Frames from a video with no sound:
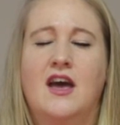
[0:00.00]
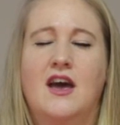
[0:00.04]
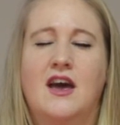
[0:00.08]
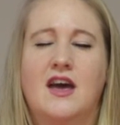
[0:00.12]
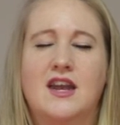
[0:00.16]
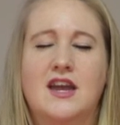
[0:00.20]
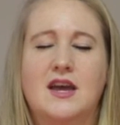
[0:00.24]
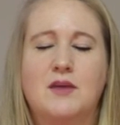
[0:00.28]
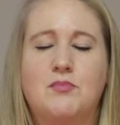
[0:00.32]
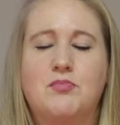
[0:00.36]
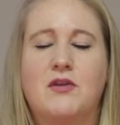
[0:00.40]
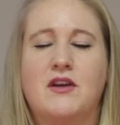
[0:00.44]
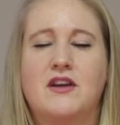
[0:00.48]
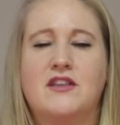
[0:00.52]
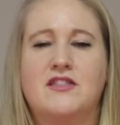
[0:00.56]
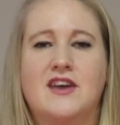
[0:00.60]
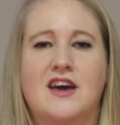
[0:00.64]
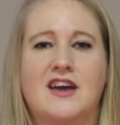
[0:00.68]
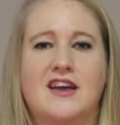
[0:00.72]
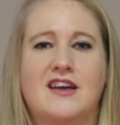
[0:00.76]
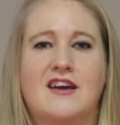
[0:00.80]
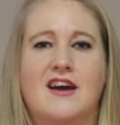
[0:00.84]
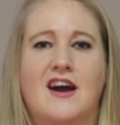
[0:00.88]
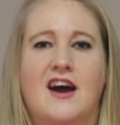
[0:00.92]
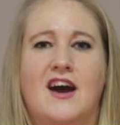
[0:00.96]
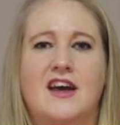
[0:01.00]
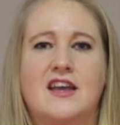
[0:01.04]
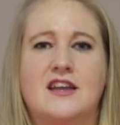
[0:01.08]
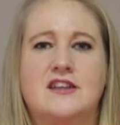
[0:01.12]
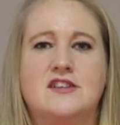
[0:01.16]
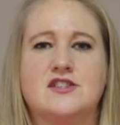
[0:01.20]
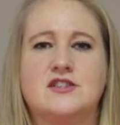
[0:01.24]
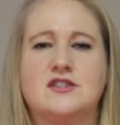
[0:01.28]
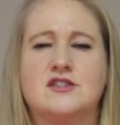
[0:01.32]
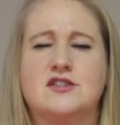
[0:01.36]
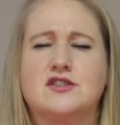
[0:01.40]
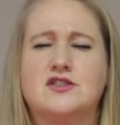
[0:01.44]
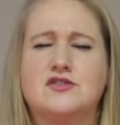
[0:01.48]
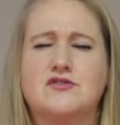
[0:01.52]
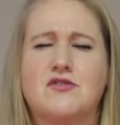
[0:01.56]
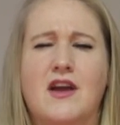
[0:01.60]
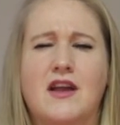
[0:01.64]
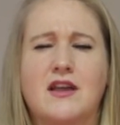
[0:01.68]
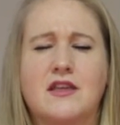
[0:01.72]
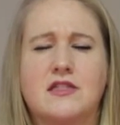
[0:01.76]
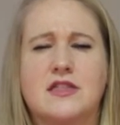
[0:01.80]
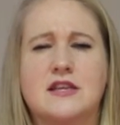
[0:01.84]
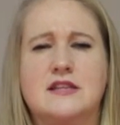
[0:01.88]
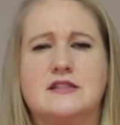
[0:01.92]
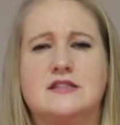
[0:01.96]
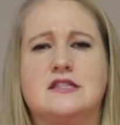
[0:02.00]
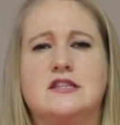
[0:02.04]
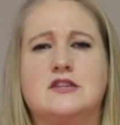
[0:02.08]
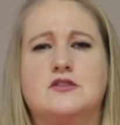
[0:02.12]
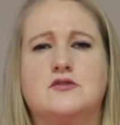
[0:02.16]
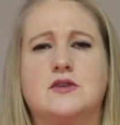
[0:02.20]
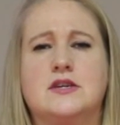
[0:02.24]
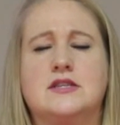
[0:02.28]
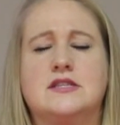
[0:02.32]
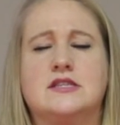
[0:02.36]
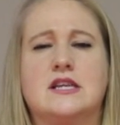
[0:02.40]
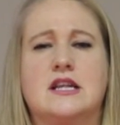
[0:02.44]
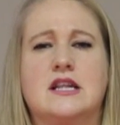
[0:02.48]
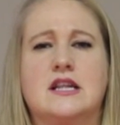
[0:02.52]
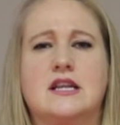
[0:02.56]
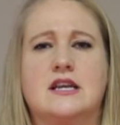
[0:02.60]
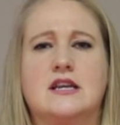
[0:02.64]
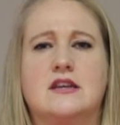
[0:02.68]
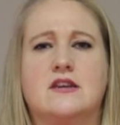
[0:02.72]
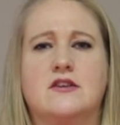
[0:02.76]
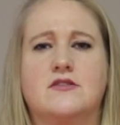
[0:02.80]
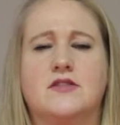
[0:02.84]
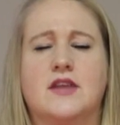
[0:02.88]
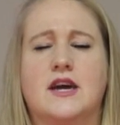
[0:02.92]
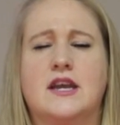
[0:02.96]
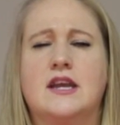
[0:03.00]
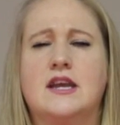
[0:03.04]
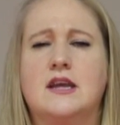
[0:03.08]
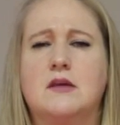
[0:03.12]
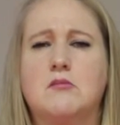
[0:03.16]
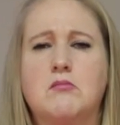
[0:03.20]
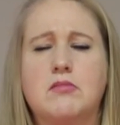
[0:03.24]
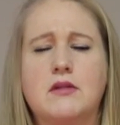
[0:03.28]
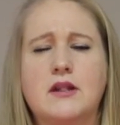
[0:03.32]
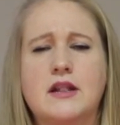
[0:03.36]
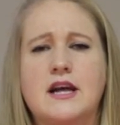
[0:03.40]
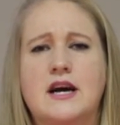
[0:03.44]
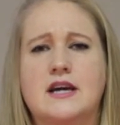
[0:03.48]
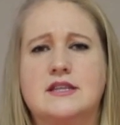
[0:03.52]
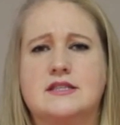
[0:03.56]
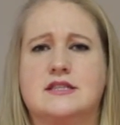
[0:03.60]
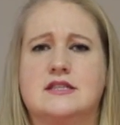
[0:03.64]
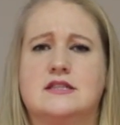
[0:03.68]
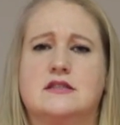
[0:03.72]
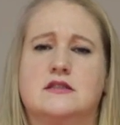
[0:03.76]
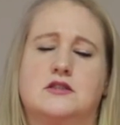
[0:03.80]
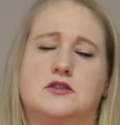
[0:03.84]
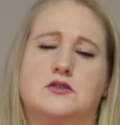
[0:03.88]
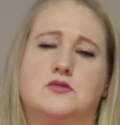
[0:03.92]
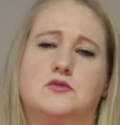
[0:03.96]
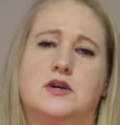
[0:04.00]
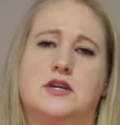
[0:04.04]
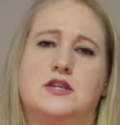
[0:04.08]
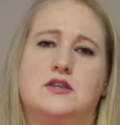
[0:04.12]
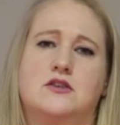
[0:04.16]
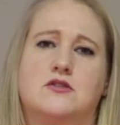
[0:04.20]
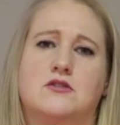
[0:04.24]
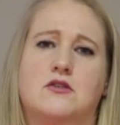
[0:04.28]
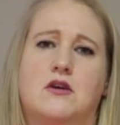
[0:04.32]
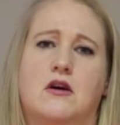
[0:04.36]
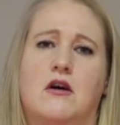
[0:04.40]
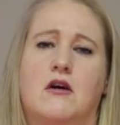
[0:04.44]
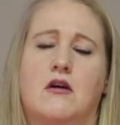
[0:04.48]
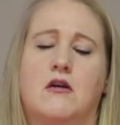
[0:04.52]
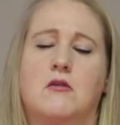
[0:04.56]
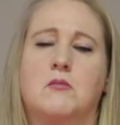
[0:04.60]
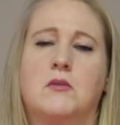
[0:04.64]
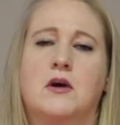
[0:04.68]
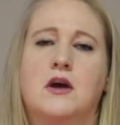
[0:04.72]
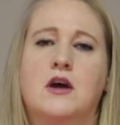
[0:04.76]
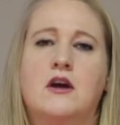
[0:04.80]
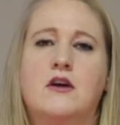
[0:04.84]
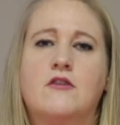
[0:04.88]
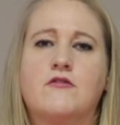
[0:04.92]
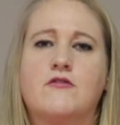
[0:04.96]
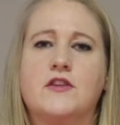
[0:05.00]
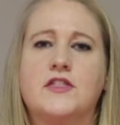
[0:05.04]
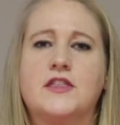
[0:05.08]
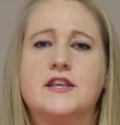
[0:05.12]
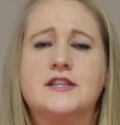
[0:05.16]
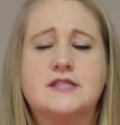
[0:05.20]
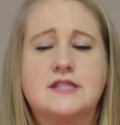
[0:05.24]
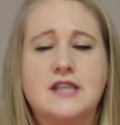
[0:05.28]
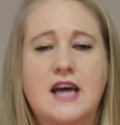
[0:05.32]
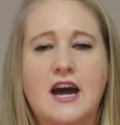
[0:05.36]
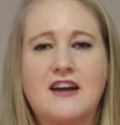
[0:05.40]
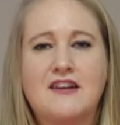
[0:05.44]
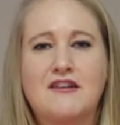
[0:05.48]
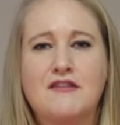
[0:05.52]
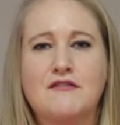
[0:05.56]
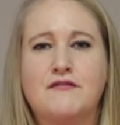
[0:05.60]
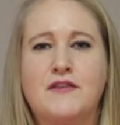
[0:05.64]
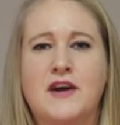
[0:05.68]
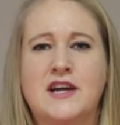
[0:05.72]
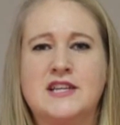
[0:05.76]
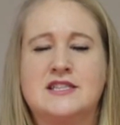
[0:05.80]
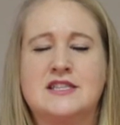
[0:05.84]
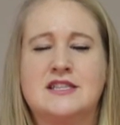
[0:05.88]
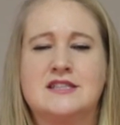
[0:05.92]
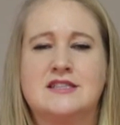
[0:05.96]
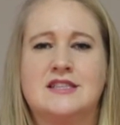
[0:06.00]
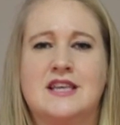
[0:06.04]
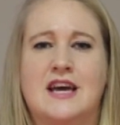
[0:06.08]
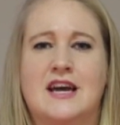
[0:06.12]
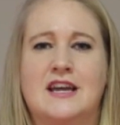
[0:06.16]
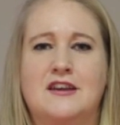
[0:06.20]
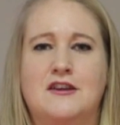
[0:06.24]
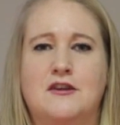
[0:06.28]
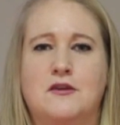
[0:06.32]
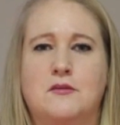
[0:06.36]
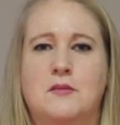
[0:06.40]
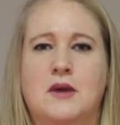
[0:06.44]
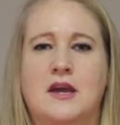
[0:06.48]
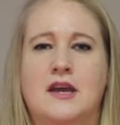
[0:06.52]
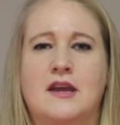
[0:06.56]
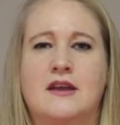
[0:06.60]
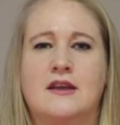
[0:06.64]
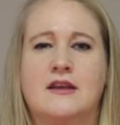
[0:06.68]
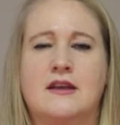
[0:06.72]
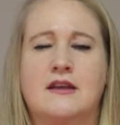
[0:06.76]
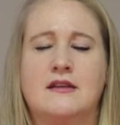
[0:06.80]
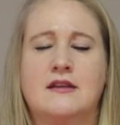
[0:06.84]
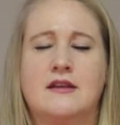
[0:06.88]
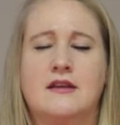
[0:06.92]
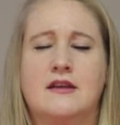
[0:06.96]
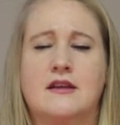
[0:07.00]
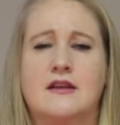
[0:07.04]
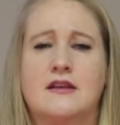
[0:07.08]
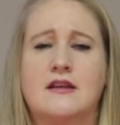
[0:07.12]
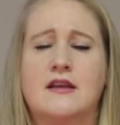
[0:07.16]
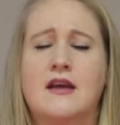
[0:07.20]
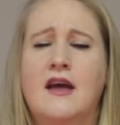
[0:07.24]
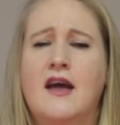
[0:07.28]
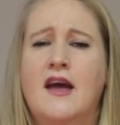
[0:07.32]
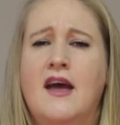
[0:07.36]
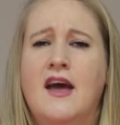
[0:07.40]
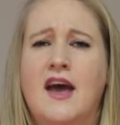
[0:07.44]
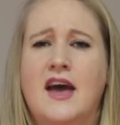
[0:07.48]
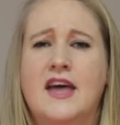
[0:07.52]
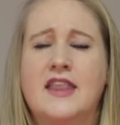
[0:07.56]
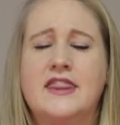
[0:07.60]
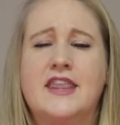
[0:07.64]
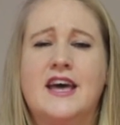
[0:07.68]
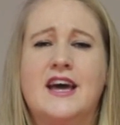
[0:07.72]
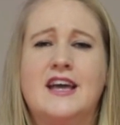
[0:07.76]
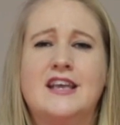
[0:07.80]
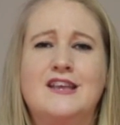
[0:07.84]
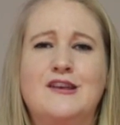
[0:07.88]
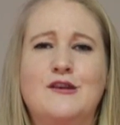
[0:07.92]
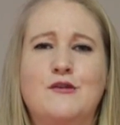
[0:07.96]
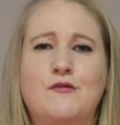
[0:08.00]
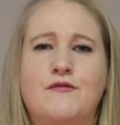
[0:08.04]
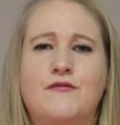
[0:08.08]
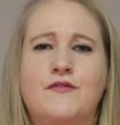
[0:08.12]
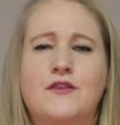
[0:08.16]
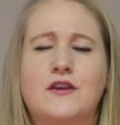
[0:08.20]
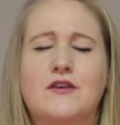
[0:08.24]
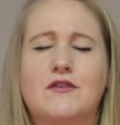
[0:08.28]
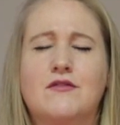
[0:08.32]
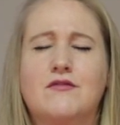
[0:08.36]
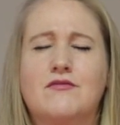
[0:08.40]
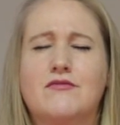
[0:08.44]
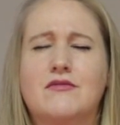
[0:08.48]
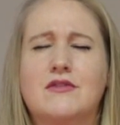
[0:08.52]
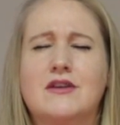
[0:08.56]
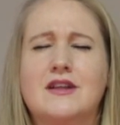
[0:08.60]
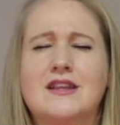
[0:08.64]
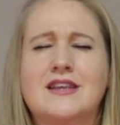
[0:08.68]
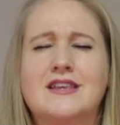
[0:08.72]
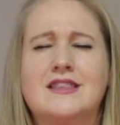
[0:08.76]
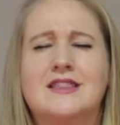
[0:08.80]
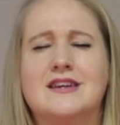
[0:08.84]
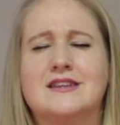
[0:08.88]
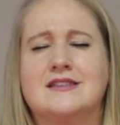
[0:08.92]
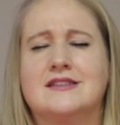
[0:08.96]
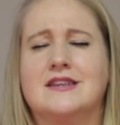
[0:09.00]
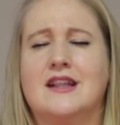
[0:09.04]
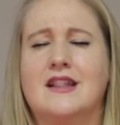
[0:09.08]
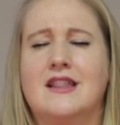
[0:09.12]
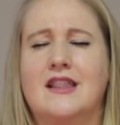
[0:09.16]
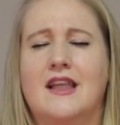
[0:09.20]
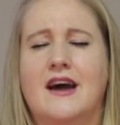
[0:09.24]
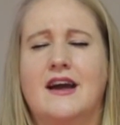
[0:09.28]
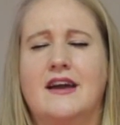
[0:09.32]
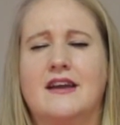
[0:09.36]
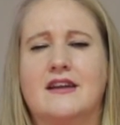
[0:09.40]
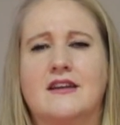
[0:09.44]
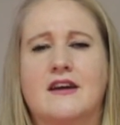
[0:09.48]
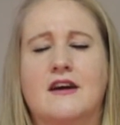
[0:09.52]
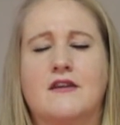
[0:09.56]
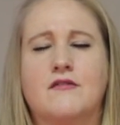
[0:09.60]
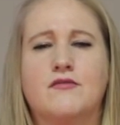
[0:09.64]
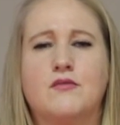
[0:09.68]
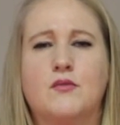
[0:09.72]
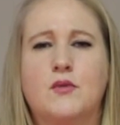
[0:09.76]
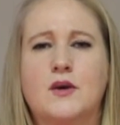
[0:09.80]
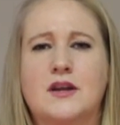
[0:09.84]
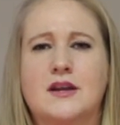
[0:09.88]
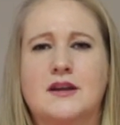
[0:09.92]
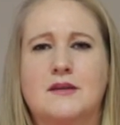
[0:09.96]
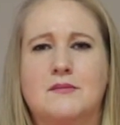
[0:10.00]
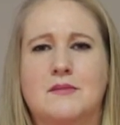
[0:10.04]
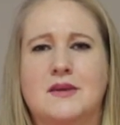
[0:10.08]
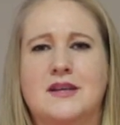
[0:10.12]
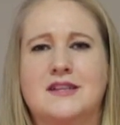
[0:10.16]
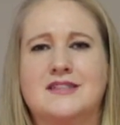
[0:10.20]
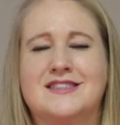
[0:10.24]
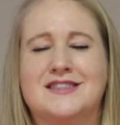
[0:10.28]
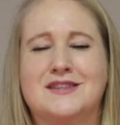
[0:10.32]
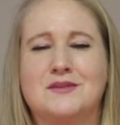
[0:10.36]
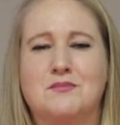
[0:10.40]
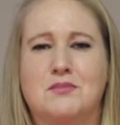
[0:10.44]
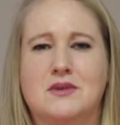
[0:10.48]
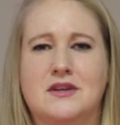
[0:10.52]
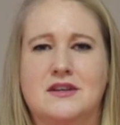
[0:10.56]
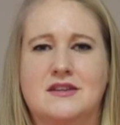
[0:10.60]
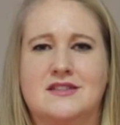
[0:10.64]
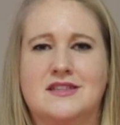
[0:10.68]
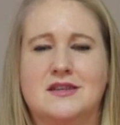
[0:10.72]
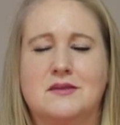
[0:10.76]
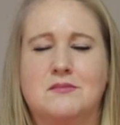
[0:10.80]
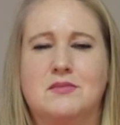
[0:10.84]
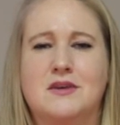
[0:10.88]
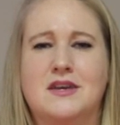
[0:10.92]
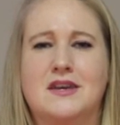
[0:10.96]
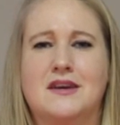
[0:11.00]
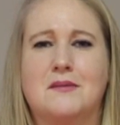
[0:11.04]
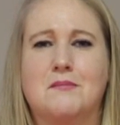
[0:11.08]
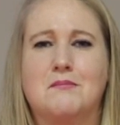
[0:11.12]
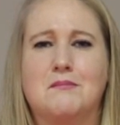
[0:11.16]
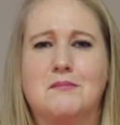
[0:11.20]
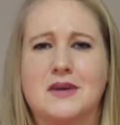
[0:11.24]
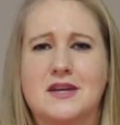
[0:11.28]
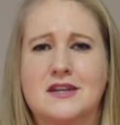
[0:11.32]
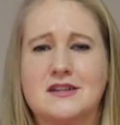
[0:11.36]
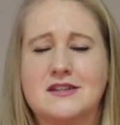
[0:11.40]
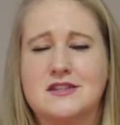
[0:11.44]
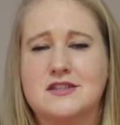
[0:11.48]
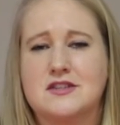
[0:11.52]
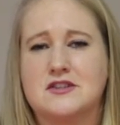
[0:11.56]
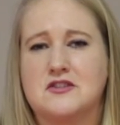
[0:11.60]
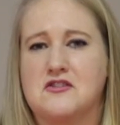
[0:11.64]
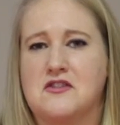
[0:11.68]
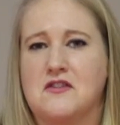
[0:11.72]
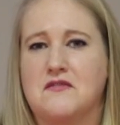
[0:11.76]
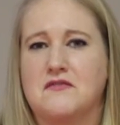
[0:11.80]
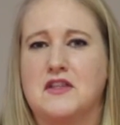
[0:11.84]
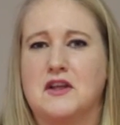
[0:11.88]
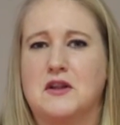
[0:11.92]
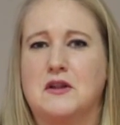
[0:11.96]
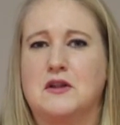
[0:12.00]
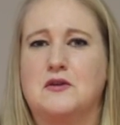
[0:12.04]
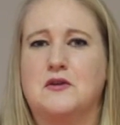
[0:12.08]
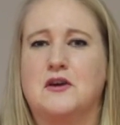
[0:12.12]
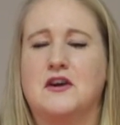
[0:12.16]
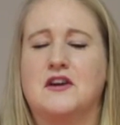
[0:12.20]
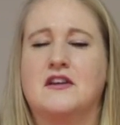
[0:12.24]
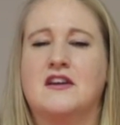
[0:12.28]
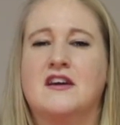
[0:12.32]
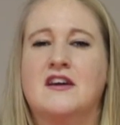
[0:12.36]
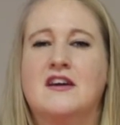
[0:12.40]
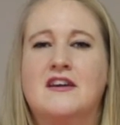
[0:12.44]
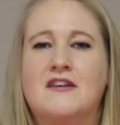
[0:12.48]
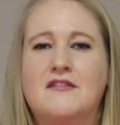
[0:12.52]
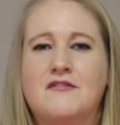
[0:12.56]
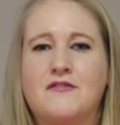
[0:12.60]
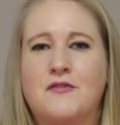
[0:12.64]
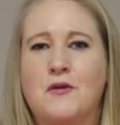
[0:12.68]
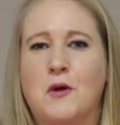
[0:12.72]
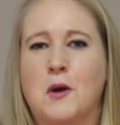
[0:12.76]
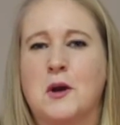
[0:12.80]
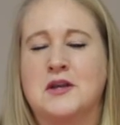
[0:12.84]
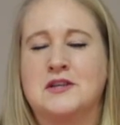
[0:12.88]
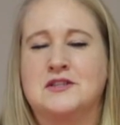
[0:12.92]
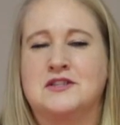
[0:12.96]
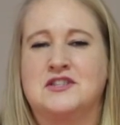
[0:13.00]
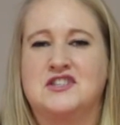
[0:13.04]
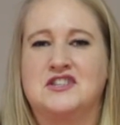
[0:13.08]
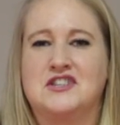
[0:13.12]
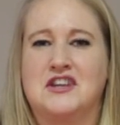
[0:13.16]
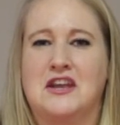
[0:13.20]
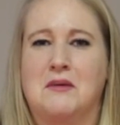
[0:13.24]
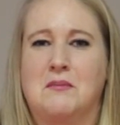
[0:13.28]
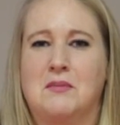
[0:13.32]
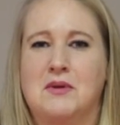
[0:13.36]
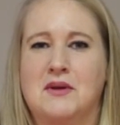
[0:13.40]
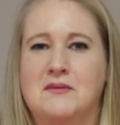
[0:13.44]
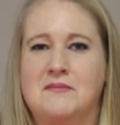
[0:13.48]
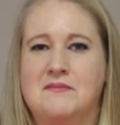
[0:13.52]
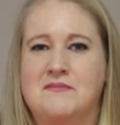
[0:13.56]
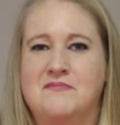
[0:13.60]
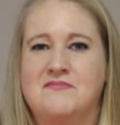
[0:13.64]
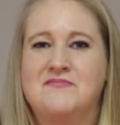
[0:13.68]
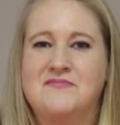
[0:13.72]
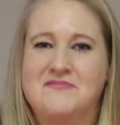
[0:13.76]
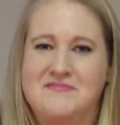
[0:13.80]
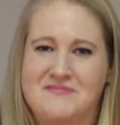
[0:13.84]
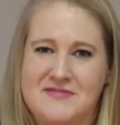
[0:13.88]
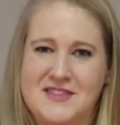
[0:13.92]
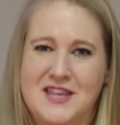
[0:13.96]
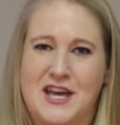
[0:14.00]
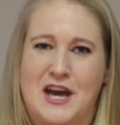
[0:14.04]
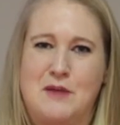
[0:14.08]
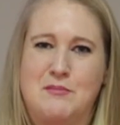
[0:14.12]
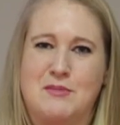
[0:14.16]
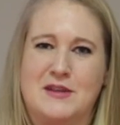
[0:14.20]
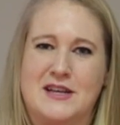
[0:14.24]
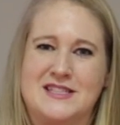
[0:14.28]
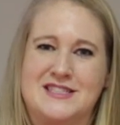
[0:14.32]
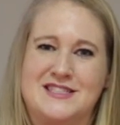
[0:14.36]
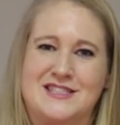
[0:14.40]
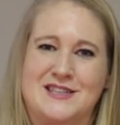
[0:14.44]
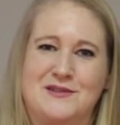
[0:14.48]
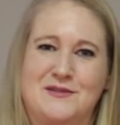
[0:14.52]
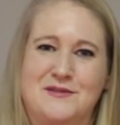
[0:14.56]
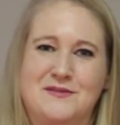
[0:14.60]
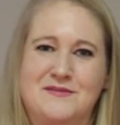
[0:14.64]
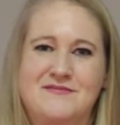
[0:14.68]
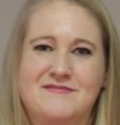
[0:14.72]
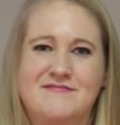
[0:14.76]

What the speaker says: And I pray that God just strengthens you as a leader, that he blesses you in your home for the sacrifices that you're making, and that you feel really the delight of what it means to be a minister of the Lord for his sheep. God bless you.